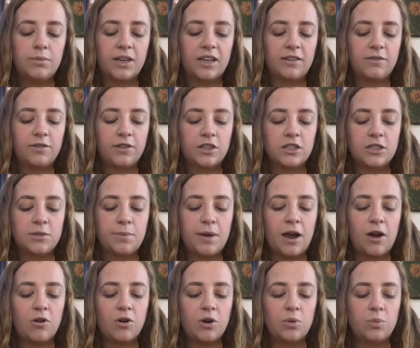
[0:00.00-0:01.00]
I could feel its
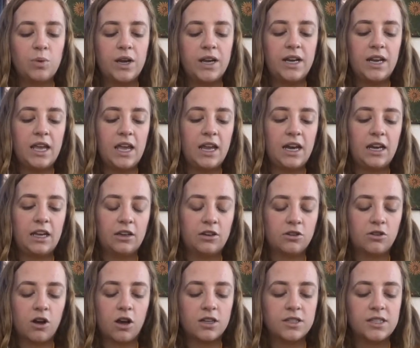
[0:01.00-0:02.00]
power radiating
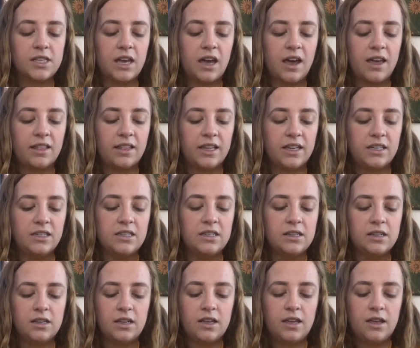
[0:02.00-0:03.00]
across the island,
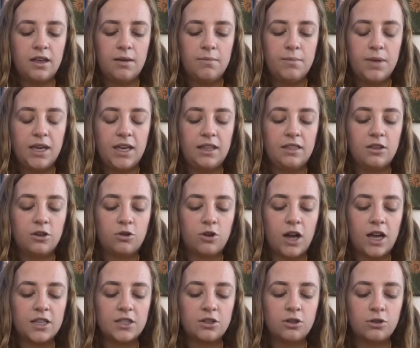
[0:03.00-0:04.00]
making the
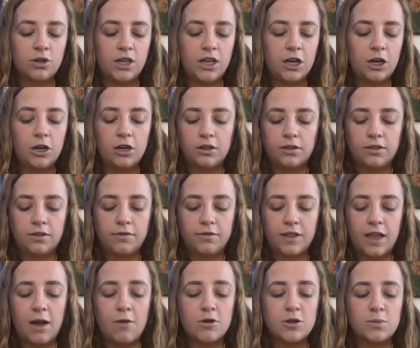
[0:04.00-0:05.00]
grass greener,
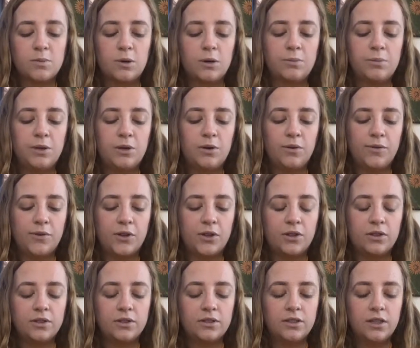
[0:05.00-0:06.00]
the flowers more
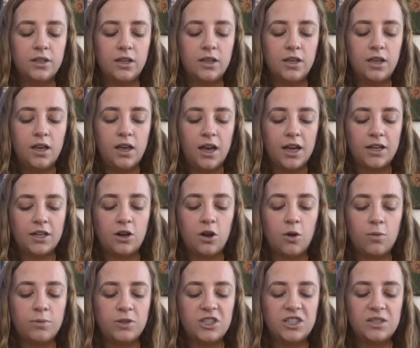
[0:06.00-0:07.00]
beautiful.
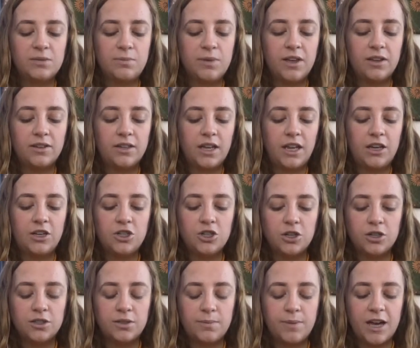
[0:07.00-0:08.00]
I could
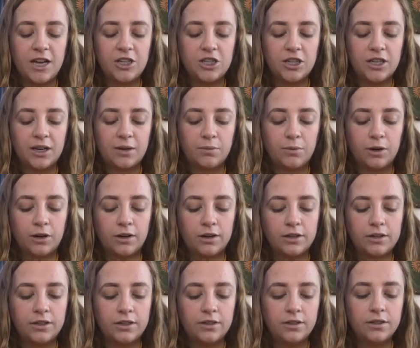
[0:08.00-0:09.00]
almost smell nature's
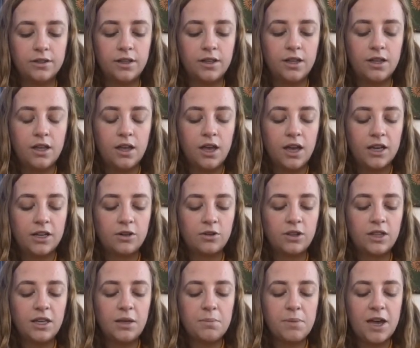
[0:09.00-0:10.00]
magic at work.
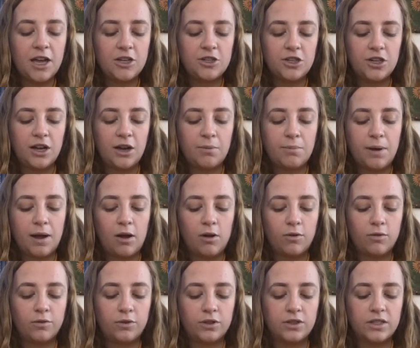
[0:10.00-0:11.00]
I could only
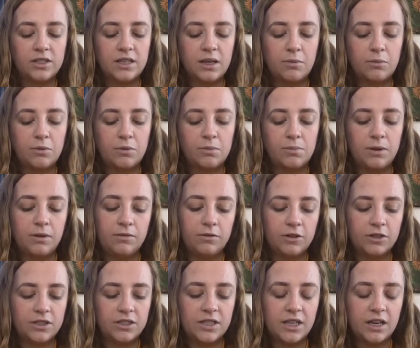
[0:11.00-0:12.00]
imagine how powerful the
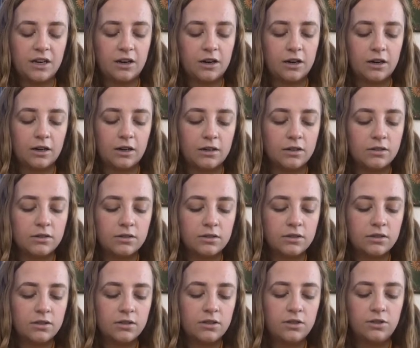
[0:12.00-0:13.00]
scent would be for a
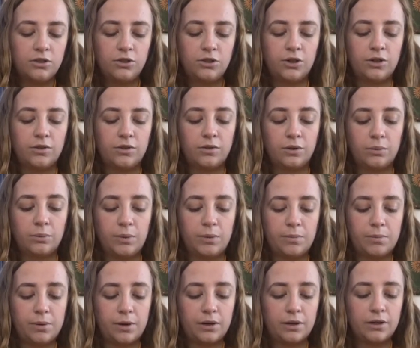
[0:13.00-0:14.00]
satyr.
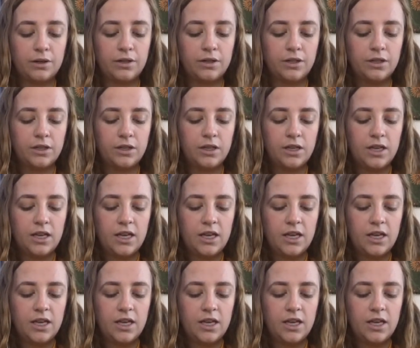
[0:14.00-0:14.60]
Grover whimpered.